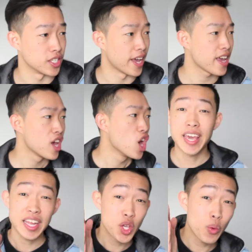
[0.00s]
yeah?
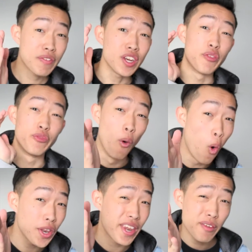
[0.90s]
Can you even
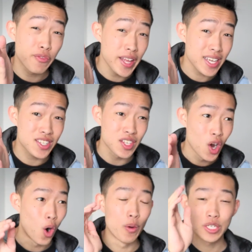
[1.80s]
afford
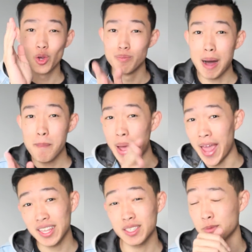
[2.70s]
Netflix, or is your mum
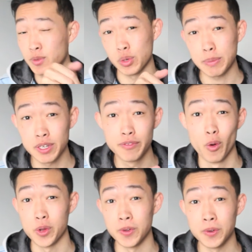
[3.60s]
paying the subscription
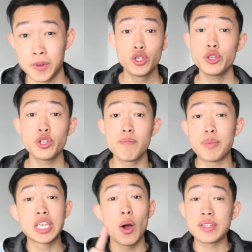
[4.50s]
for you? You shouldn't
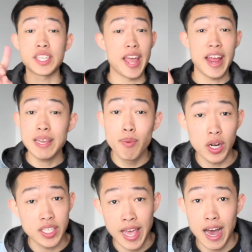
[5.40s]
be going to
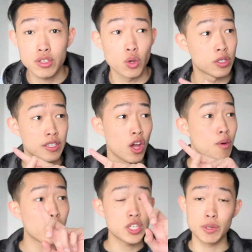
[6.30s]
anybody's house, or
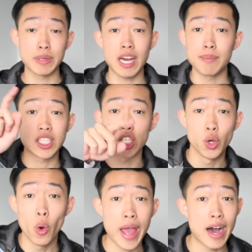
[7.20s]
nobody should be coming to
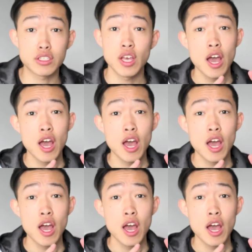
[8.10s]
your house